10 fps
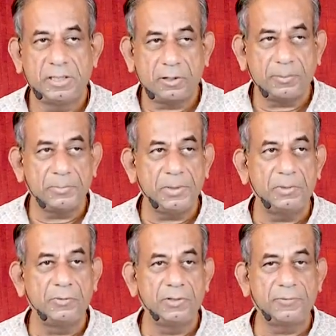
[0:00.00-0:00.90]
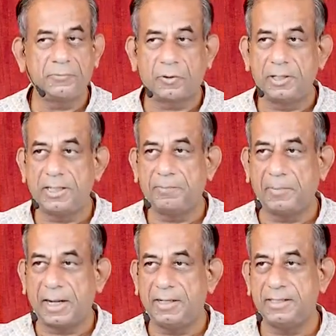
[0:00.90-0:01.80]
A lot of people would have called it
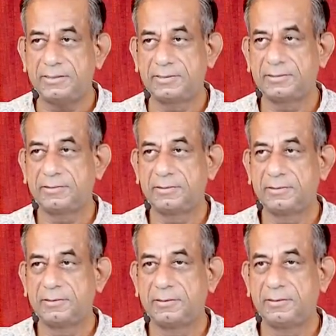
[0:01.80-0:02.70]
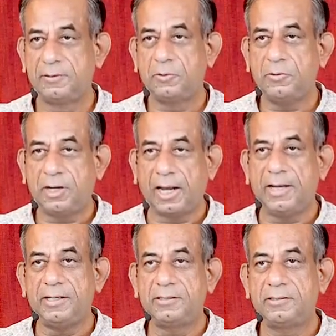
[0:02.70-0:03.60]
madness. Don't try
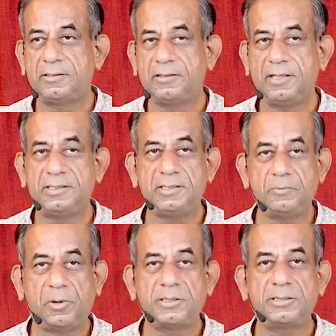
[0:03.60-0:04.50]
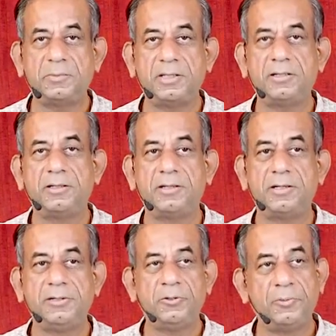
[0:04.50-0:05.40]
it. It's impossible.
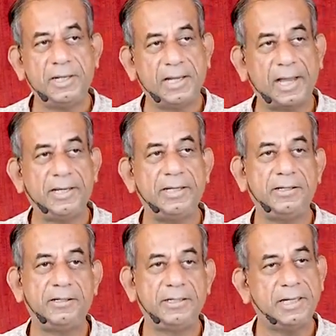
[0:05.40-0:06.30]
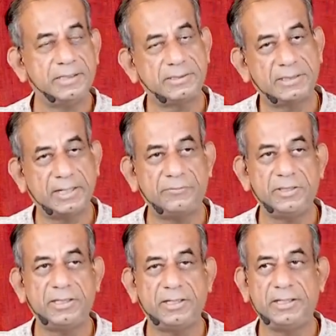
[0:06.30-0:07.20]
You may die. Yes,
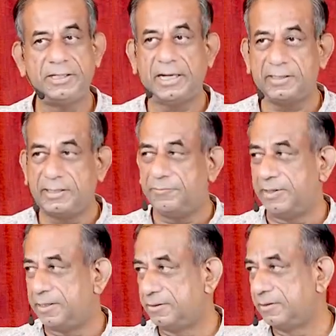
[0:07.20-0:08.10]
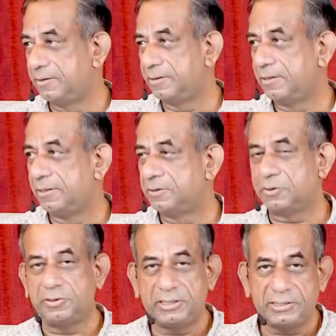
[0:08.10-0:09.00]
everything. Yet they went.
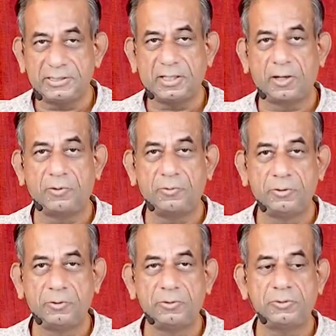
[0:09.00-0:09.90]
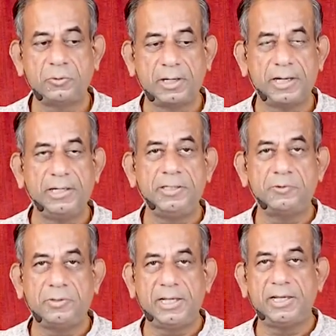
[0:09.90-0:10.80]
So this is how those who are ready
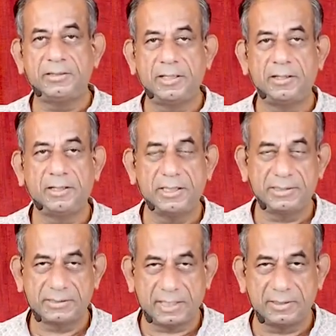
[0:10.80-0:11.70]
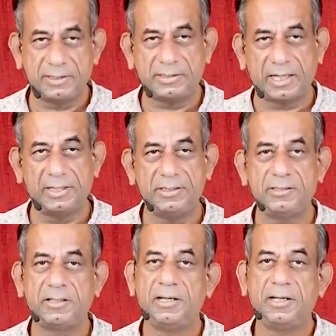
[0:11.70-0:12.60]
to take the risk and the
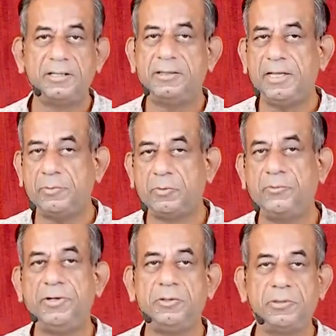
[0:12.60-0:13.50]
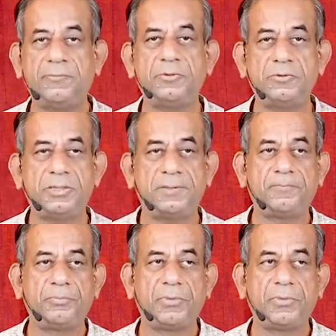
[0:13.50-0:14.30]
challenge, they move into the future.